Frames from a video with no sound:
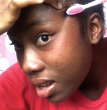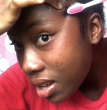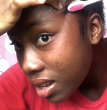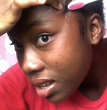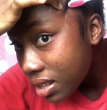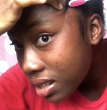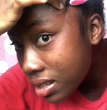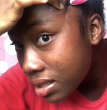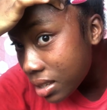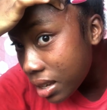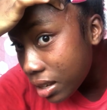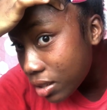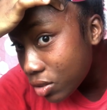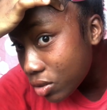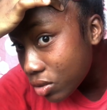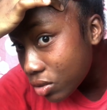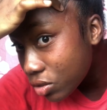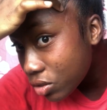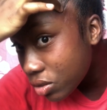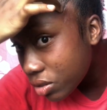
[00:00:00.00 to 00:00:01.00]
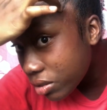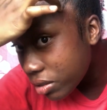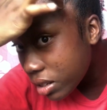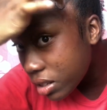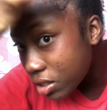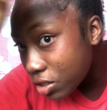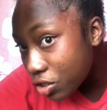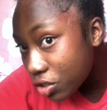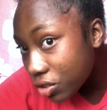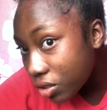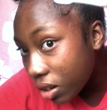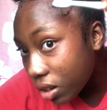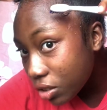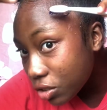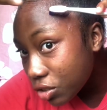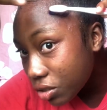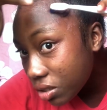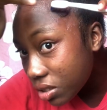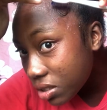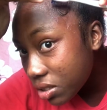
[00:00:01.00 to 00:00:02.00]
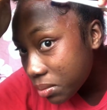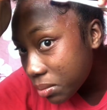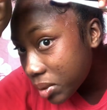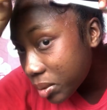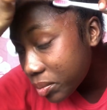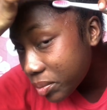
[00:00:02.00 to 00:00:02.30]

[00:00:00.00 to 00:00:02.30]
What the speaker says: This edge control is strong, trust me.